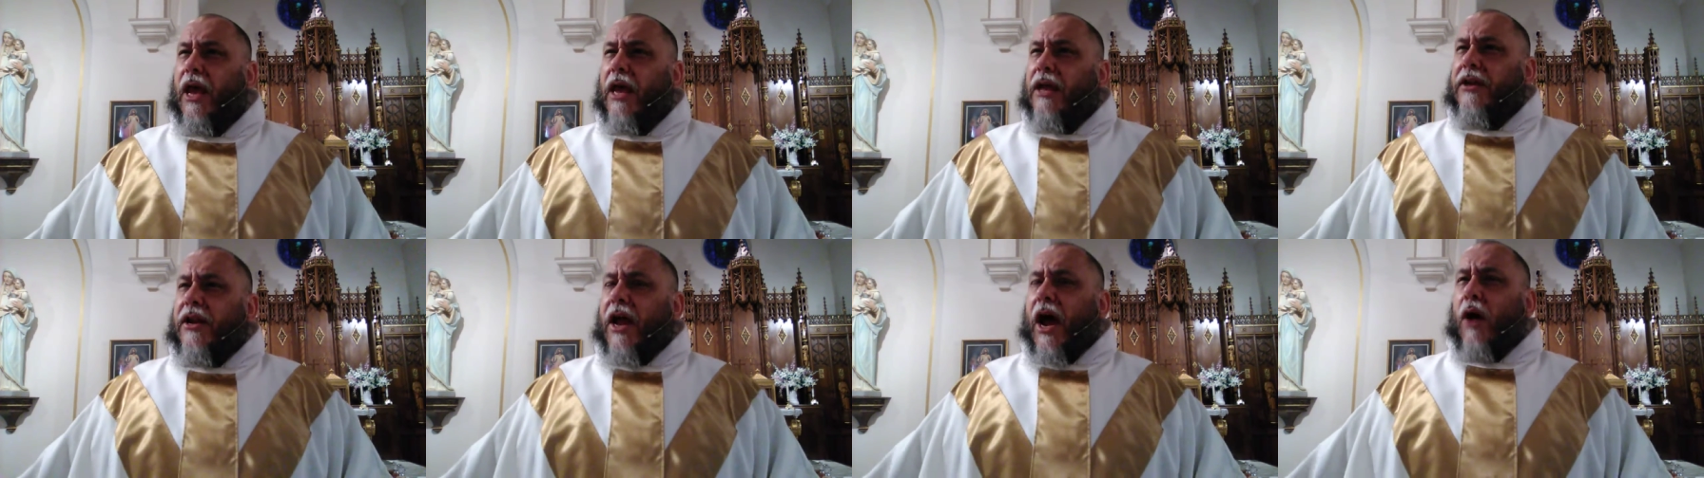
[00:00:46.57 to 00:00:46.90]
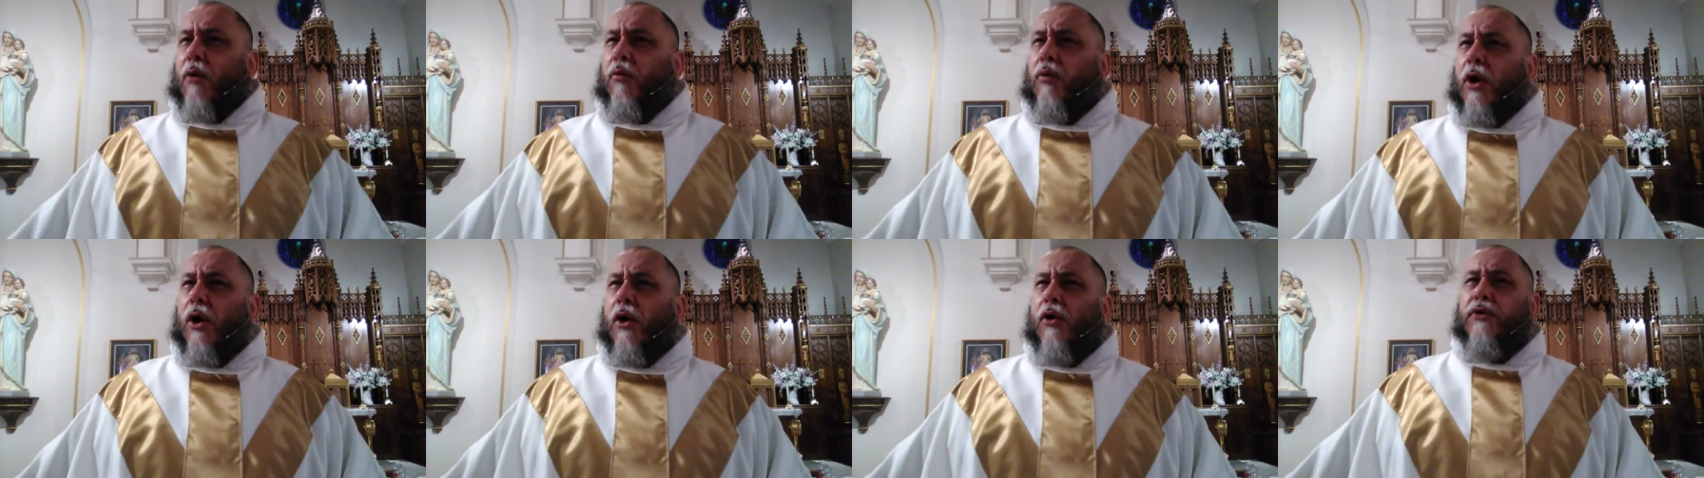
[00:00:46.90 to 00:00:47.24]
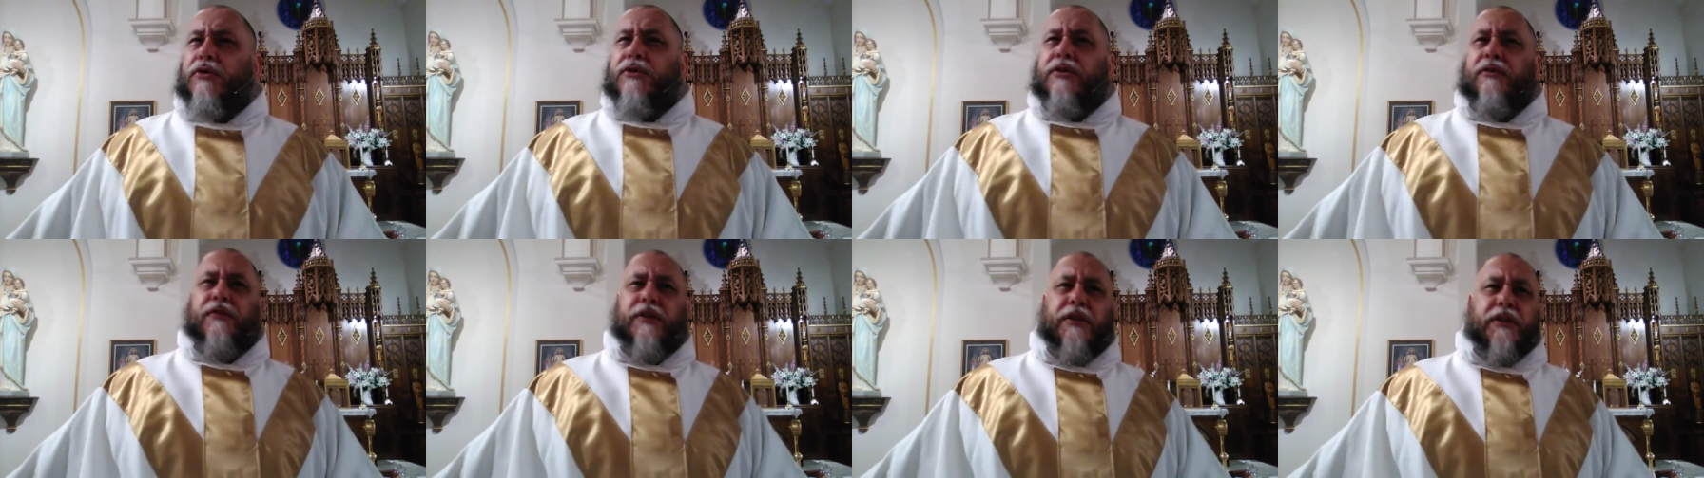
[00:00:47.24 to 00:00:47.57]
Now,
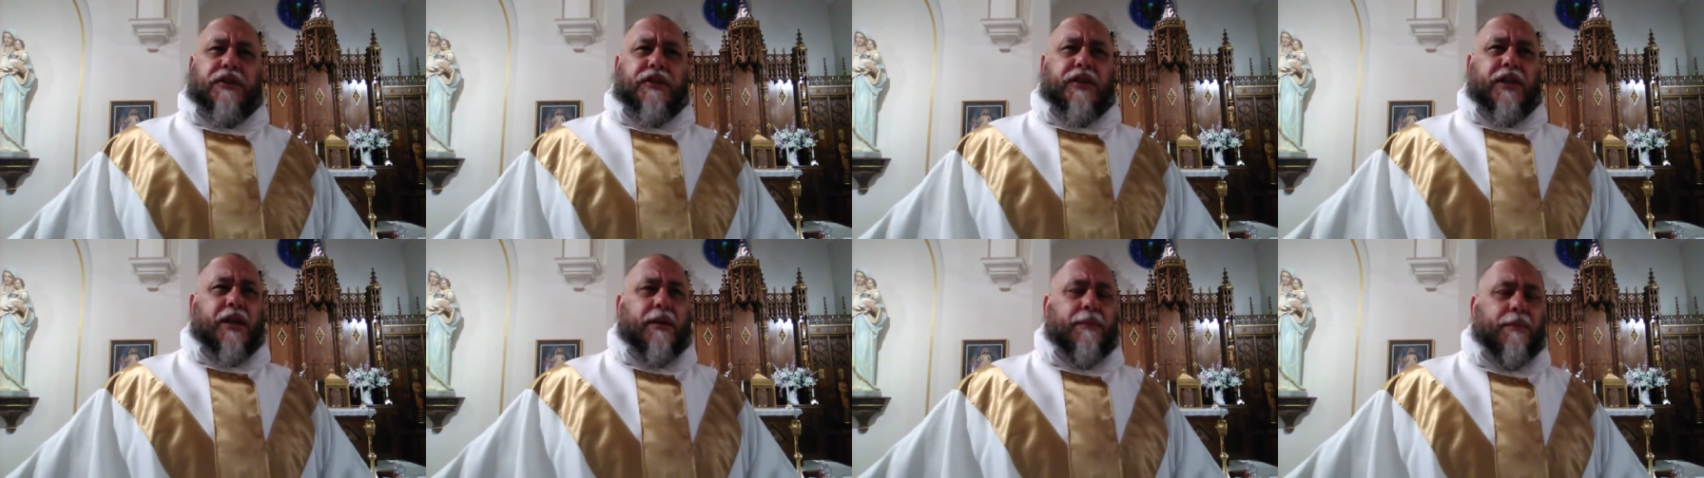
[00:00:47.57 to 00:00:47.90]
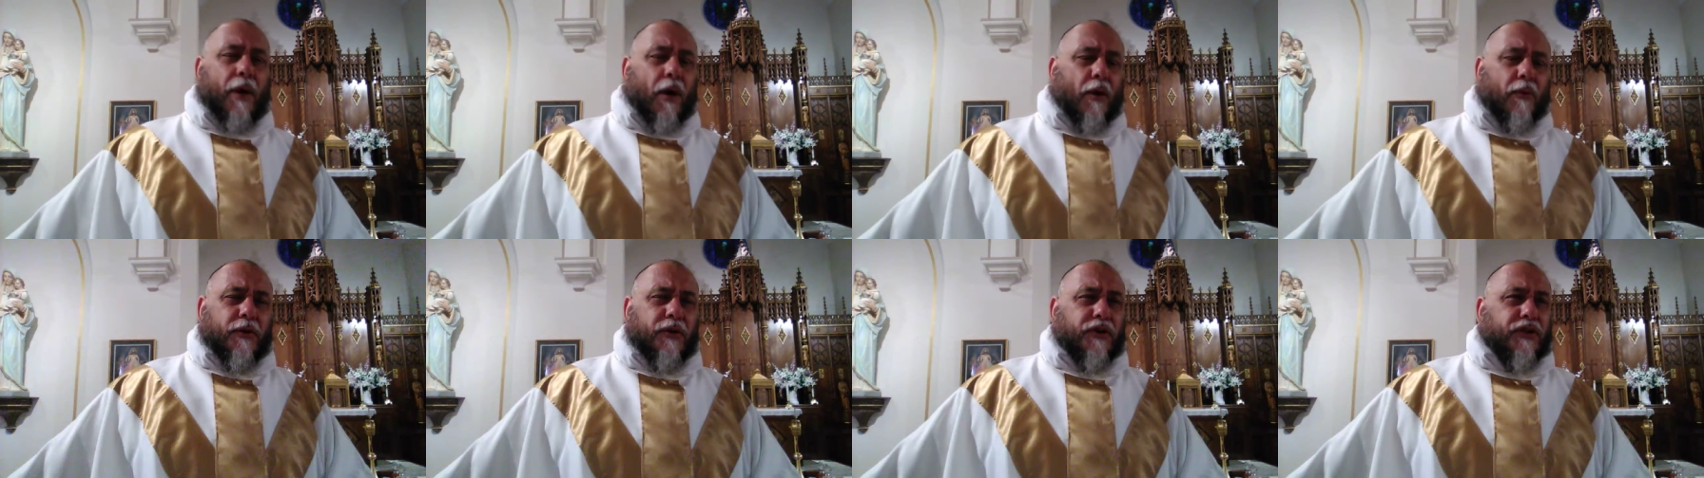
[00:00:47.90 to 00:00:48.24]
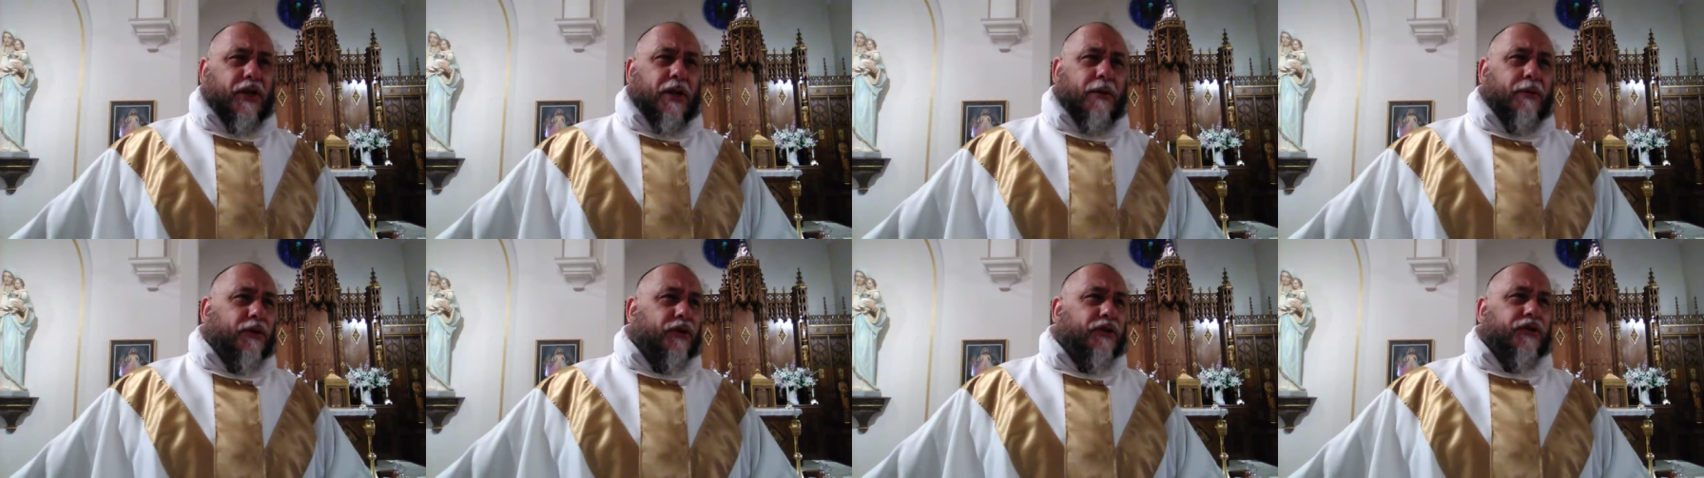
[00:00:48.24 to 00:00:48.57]
Rose of when
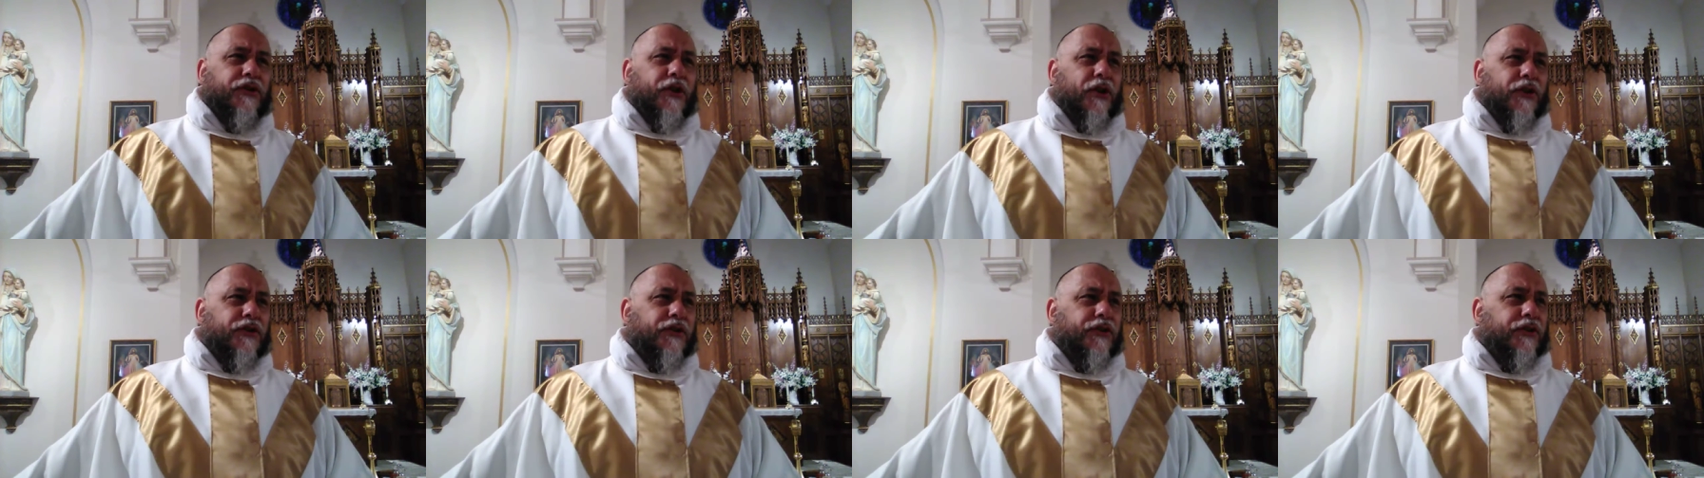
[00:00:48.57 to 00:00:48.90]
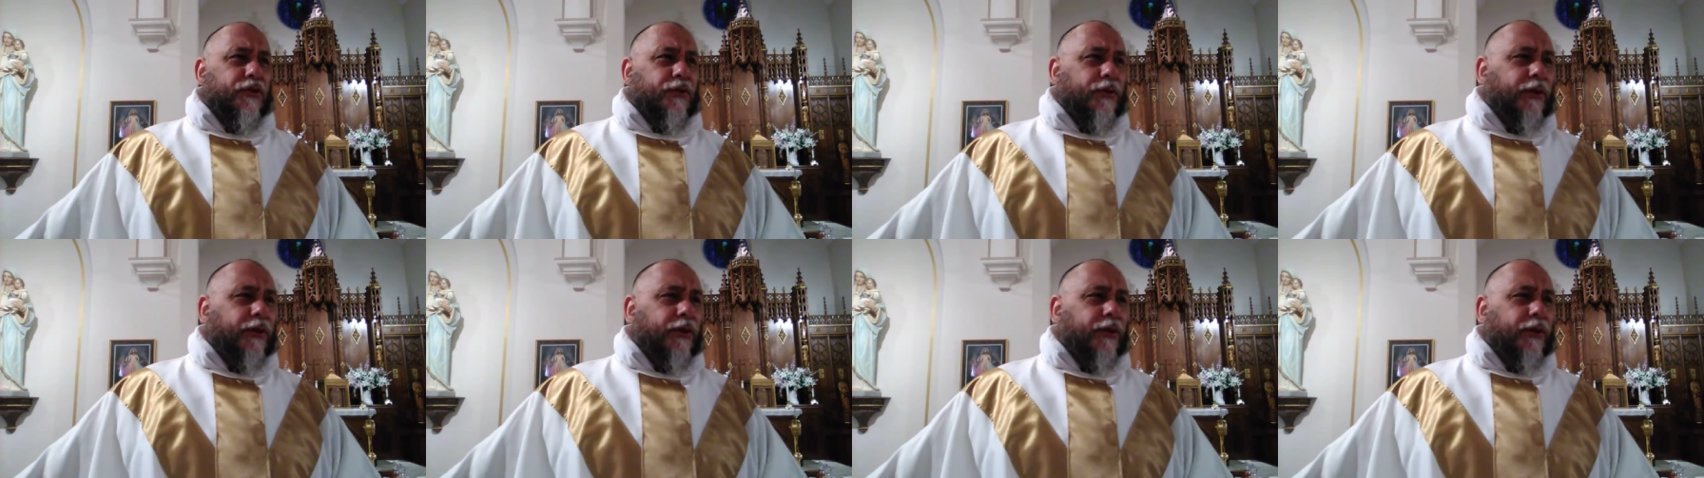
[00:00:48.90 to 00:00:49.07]
she was just